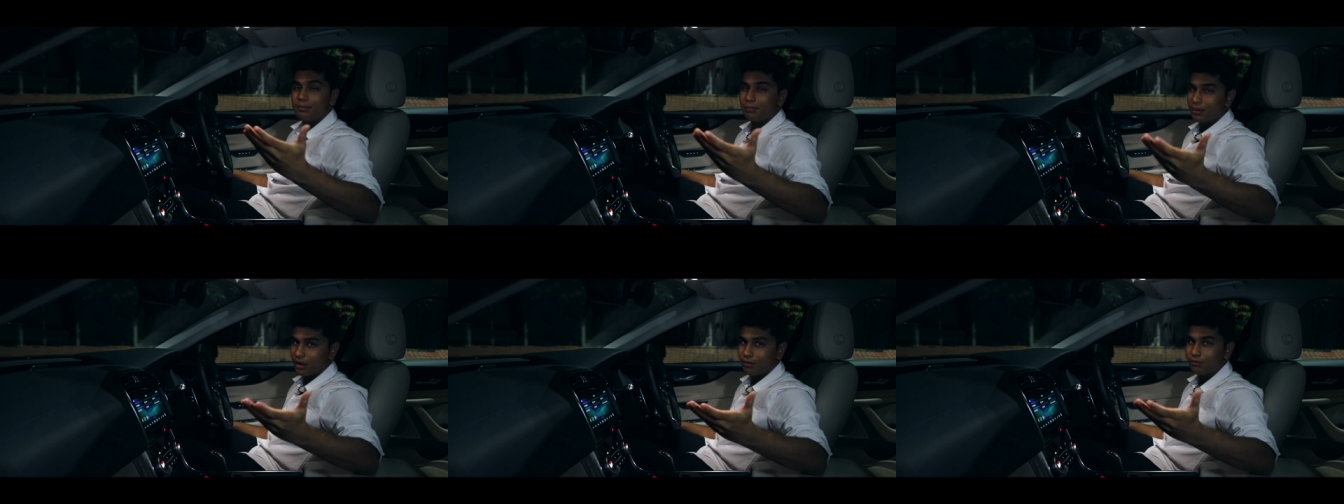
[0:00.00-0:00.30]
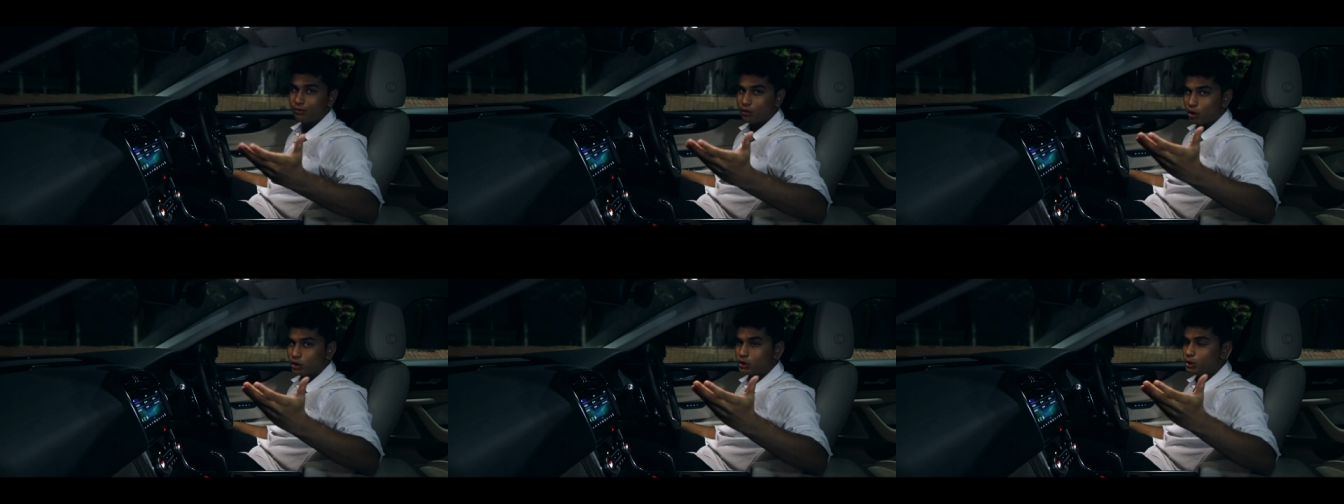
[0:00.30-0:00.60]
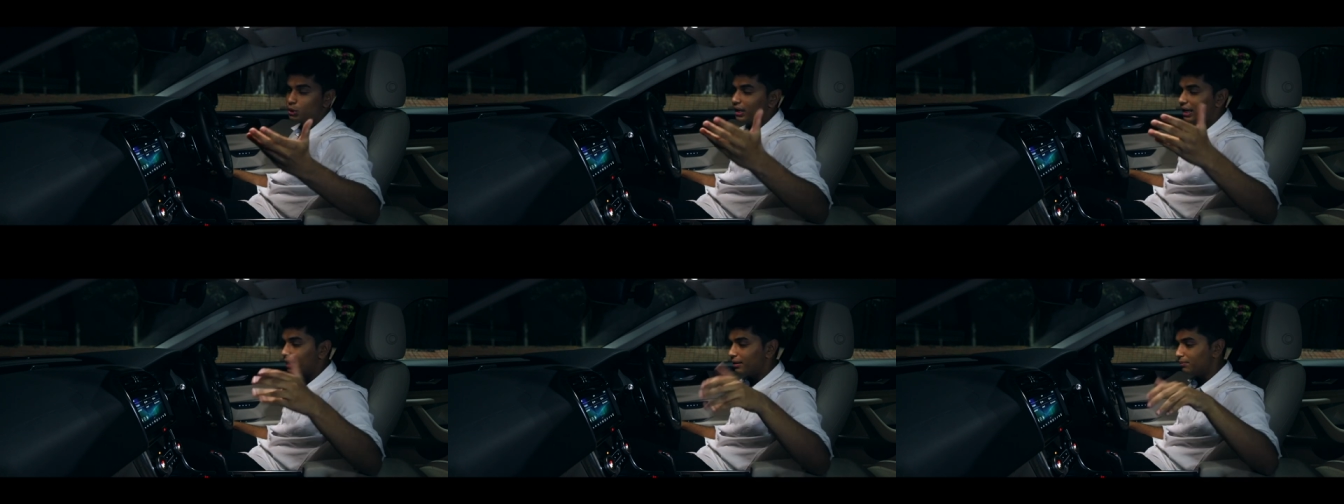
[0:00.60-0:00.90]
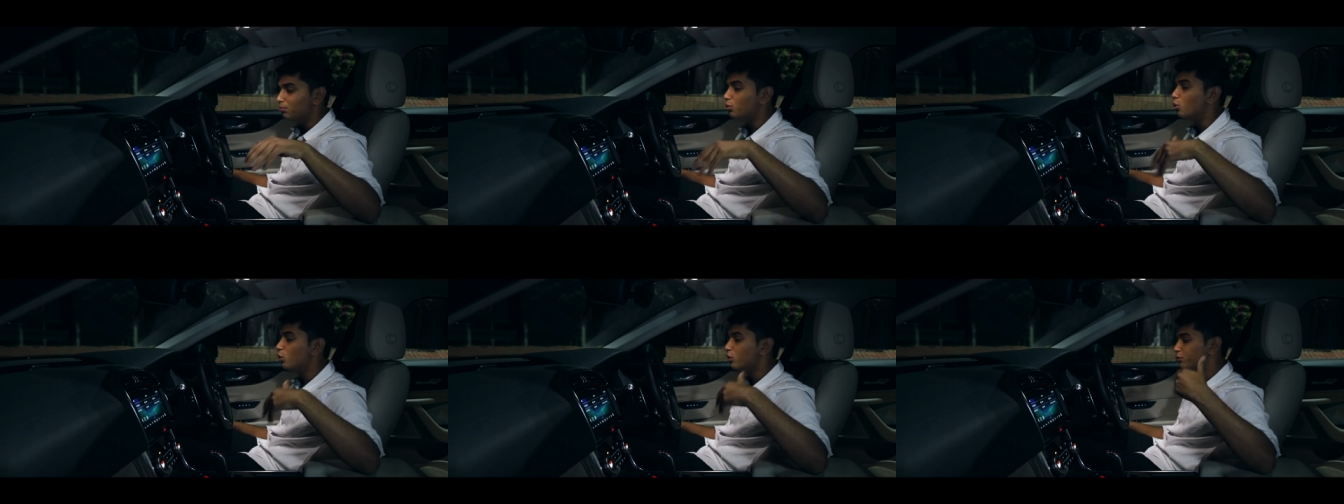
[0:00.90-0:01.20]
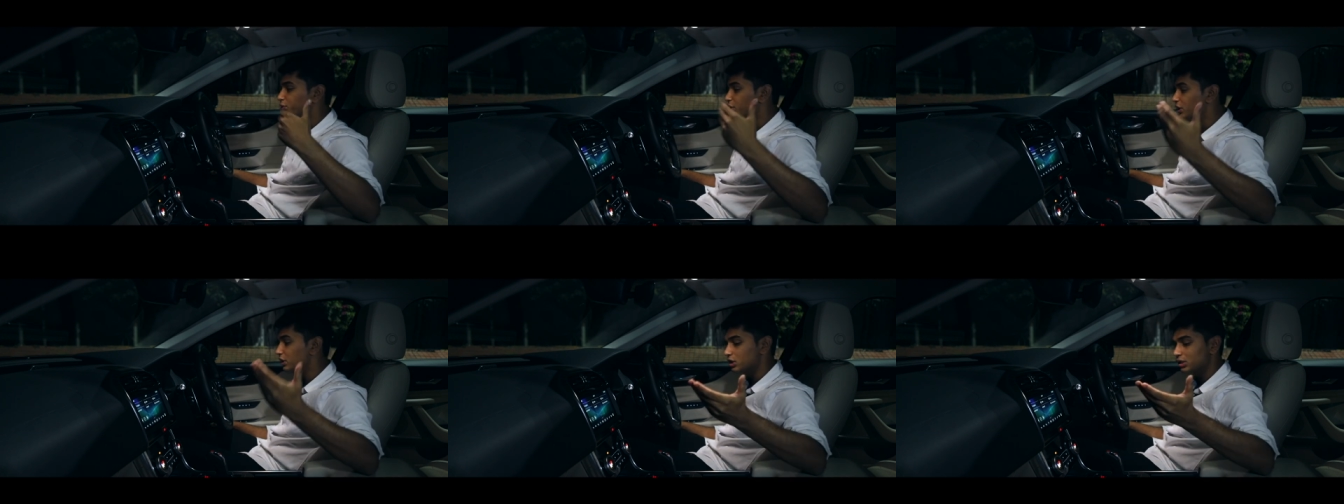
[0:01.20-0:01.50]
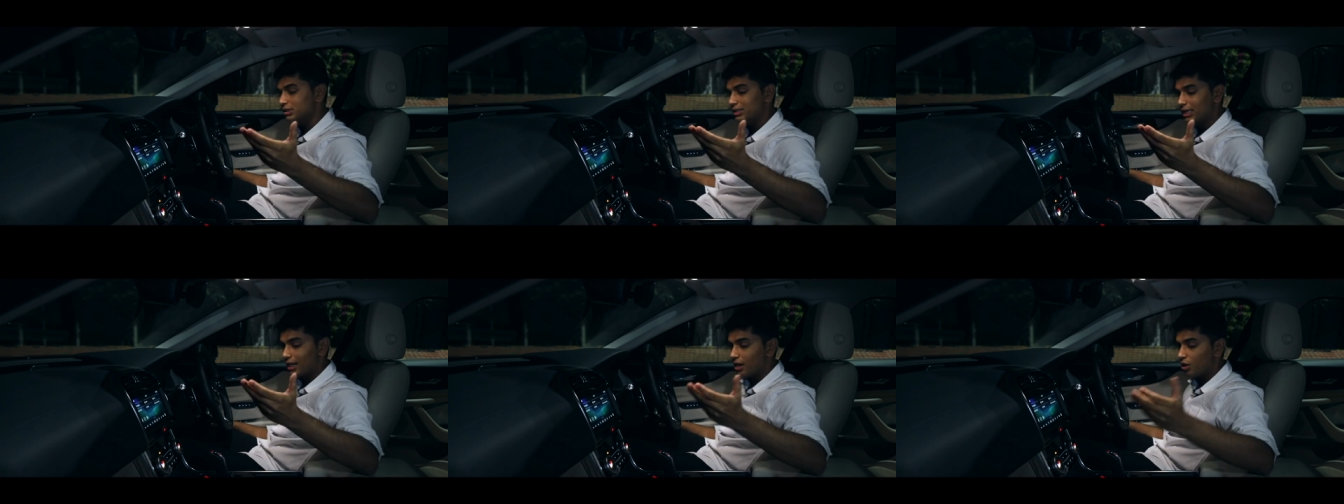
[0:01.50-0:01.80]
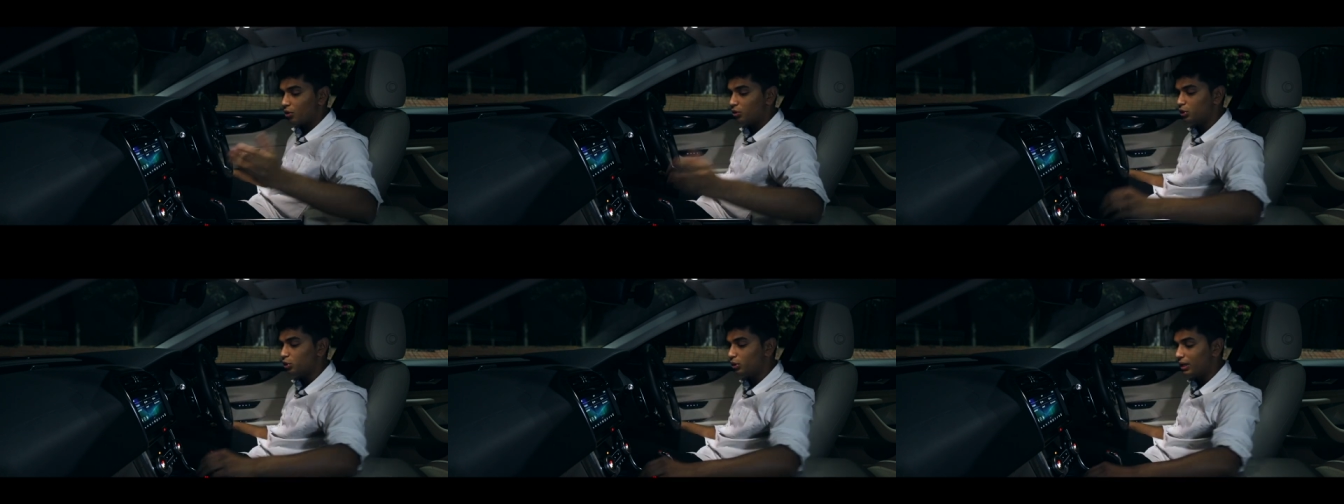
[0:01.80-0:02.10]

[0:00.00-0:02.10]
But of course, you get more features around.